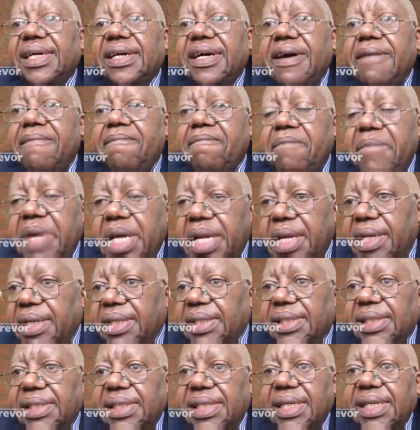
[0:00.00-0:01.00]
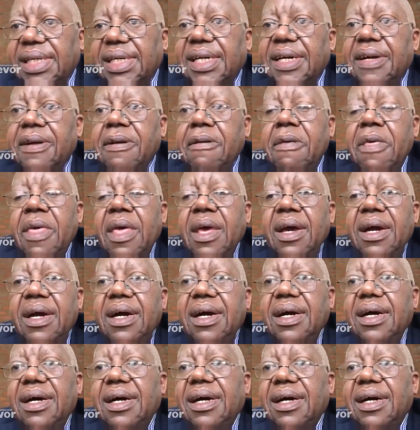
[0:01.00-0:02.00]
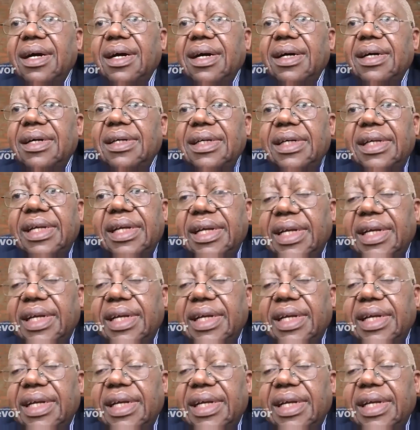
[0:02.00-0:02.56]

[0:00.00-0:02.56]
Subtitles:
a minister in